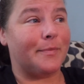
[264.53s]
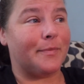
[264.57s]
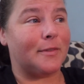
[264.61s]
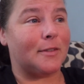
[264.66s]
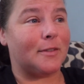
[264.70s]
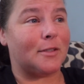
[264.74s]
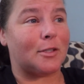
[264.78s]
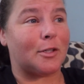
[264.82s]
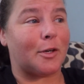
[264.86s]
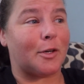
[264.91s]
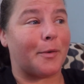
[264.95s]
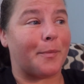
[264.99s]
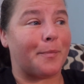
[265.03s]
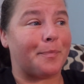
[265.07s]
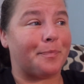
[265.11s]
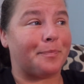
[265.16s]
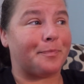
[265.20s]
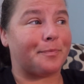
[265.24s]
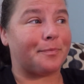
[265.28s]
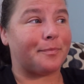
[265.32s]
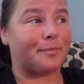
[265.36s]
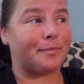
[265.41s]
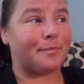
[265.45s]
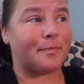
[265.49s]
So,
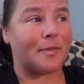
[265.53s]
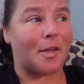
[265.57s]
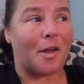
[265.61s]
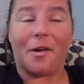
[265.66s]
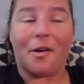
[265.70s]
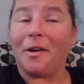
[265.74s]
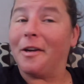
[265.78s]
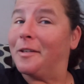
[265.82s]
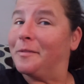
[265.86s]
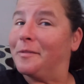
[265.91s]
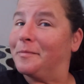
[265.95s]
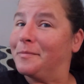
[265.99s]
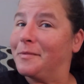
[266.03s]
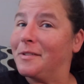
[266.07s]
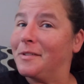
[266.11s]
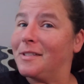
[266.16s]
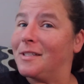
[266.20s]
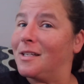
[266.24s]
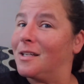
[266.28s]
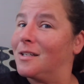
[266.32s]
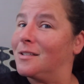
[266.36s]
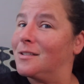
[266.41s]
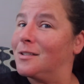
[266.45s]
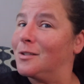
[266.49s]
alright,
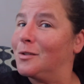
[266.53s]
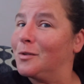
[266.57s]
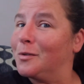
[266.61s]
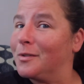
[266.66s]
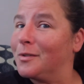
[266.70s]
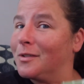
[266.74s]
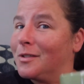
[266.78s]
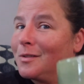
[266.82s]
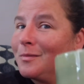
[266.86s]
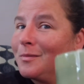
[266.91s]
stay tuned.